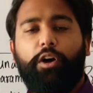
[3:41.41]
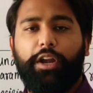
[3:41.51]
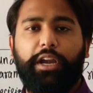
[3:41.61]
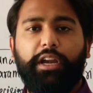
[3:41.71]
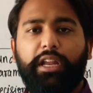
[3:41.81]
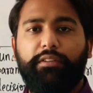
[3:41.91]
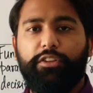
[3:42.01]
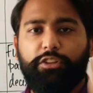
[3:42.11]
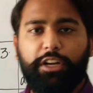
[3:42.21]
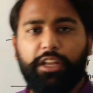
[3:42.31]
or an
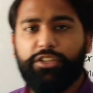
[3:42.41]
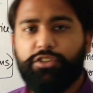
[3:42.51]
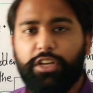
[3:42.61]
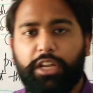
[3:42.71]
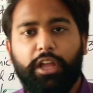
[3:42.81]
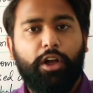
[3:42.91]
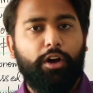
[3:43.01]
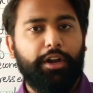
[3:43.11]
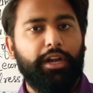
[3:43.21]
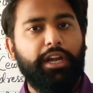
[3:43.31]
individual industry
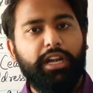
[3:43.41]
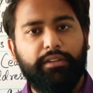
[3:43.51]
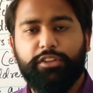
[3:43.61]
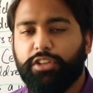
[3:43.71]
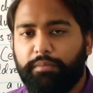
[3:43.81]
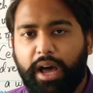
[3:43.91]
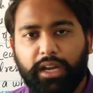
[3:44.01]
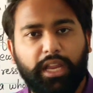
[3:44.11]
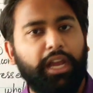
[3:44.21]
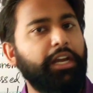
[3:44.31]
or an individual
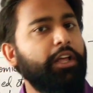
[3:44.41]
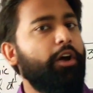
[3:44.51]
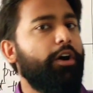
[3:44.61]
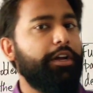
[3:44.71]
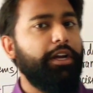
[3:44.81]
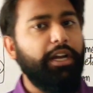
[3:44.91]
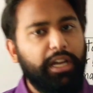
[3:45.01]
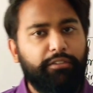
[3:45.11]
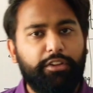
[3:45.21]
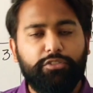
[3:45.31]
market or an
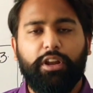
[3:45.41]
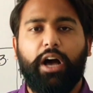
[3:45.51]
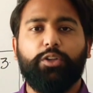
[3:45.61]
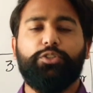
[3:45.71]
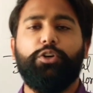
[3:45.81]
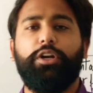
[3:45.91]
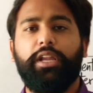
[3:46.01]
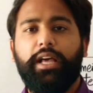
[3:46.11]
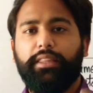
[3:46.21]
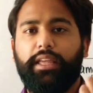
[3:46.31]
individual household,